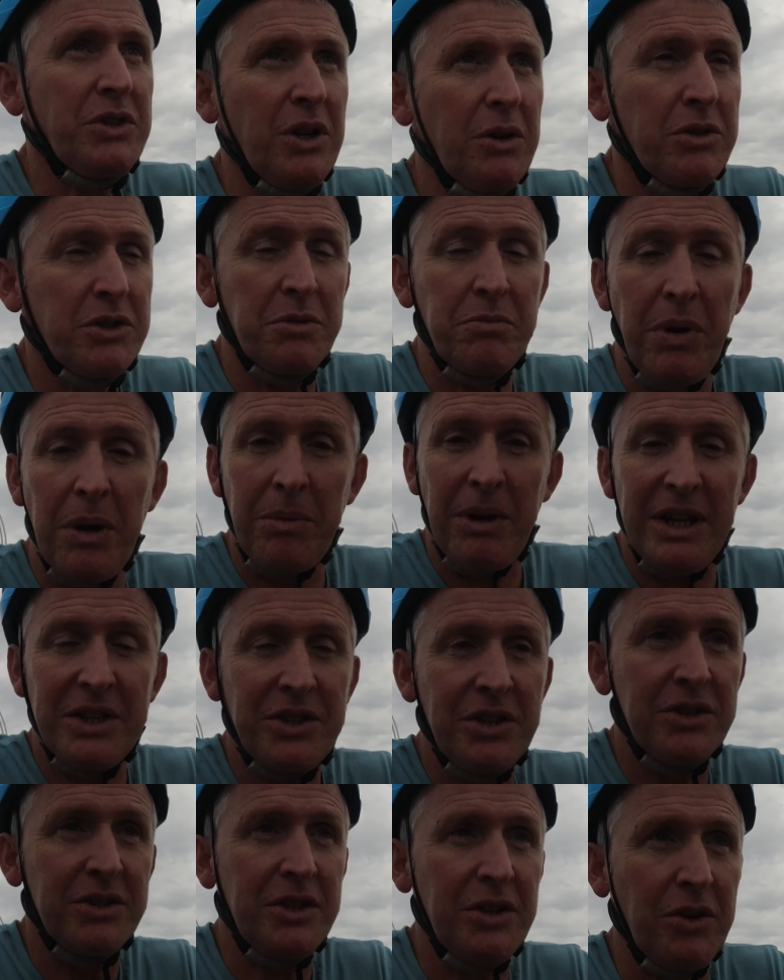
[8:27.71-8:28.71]
to, some people
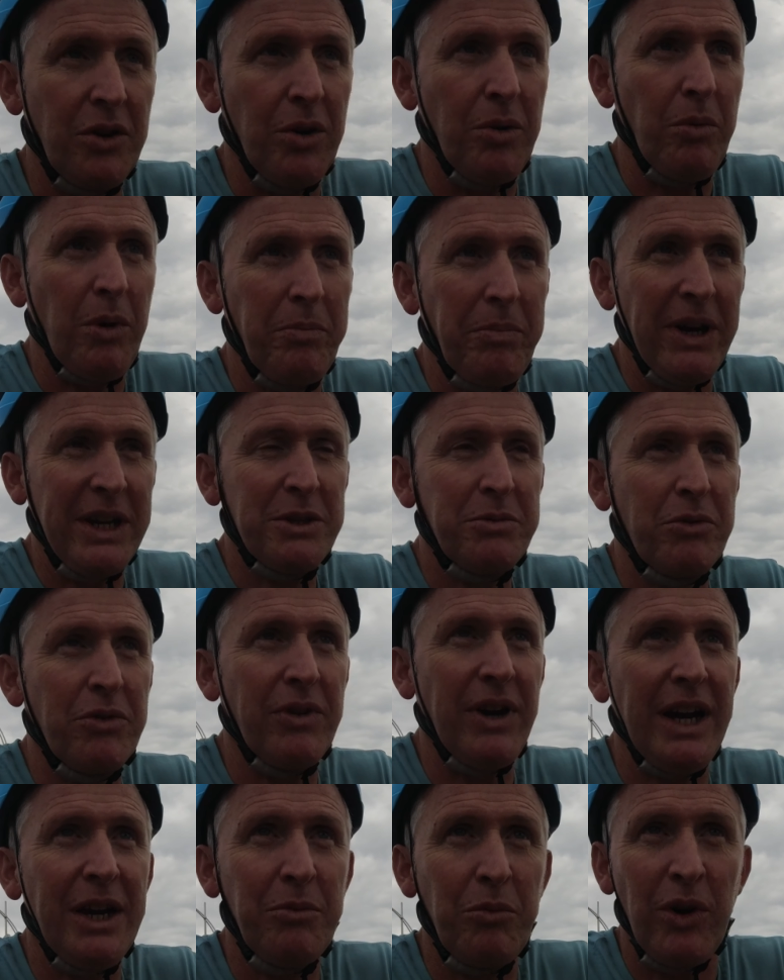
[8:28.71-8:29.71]
ask us, you know, what bikes we're
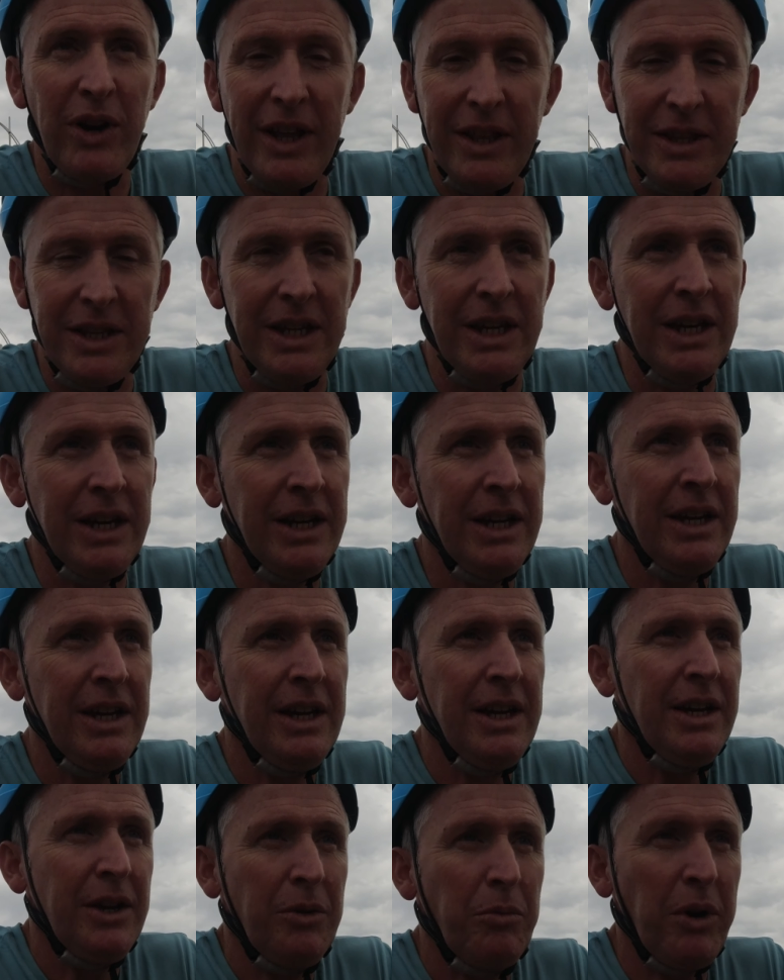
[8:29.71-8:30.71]
riding, what are they,
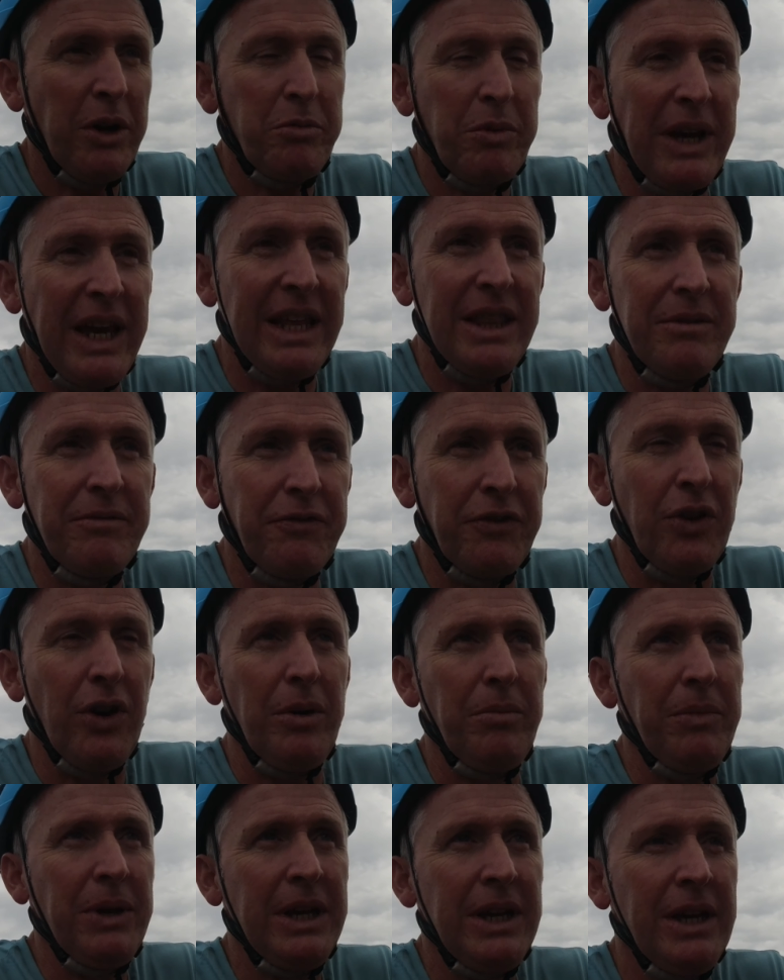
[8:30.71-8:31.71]
where do we get them
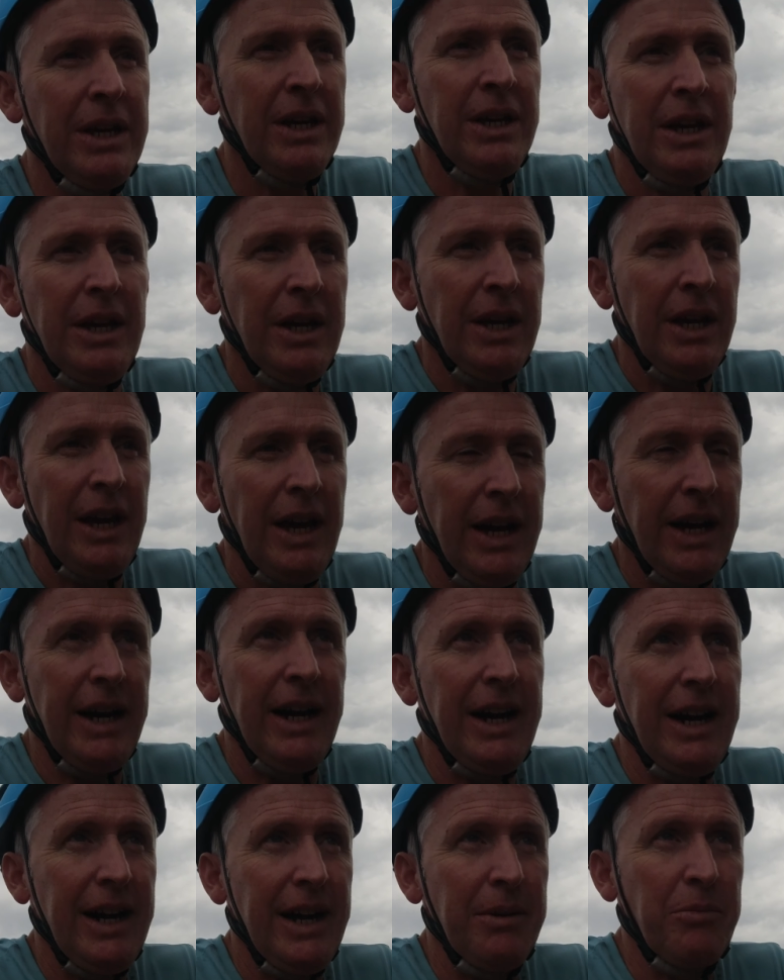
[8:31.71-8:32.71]
from?
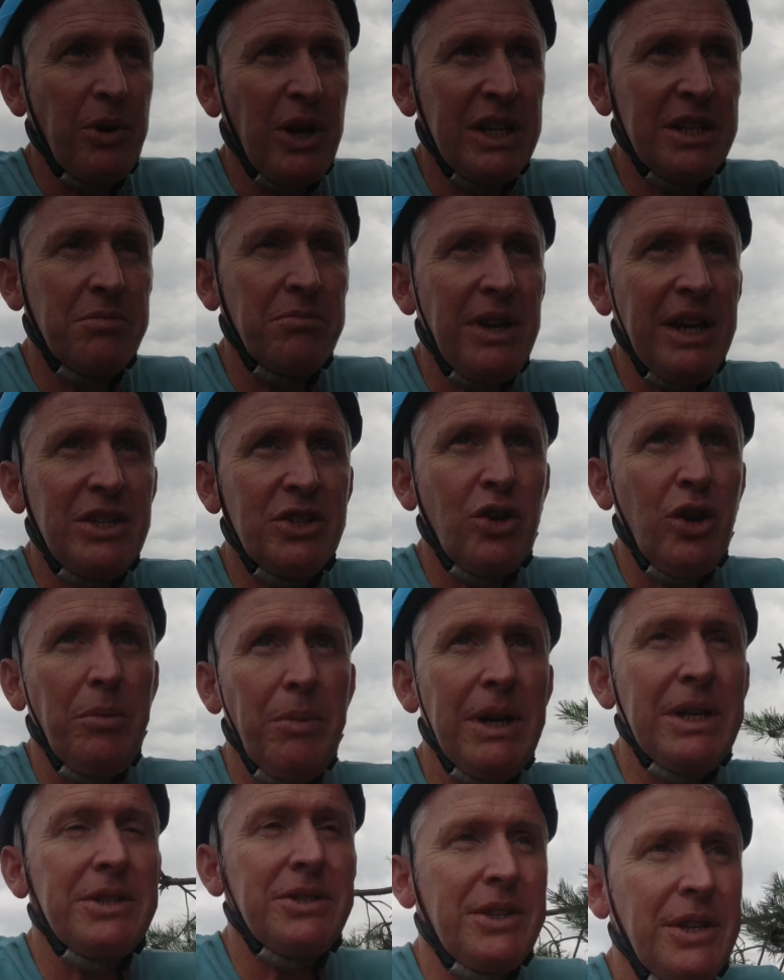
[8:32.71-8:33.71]
We get some nice
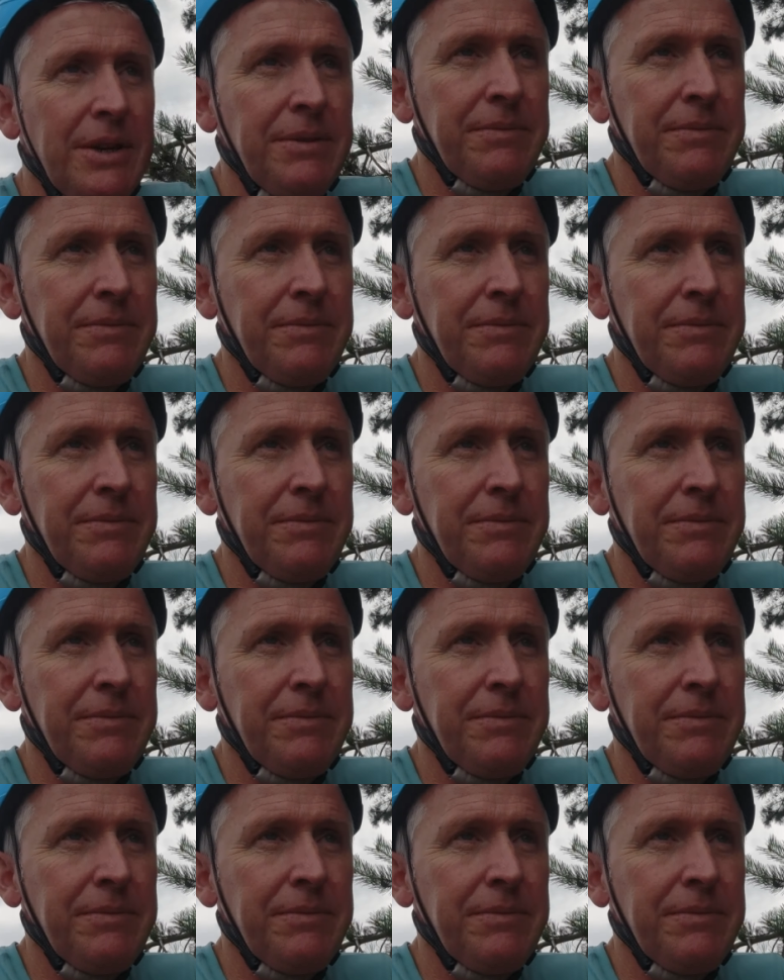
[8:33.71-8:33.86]
comments.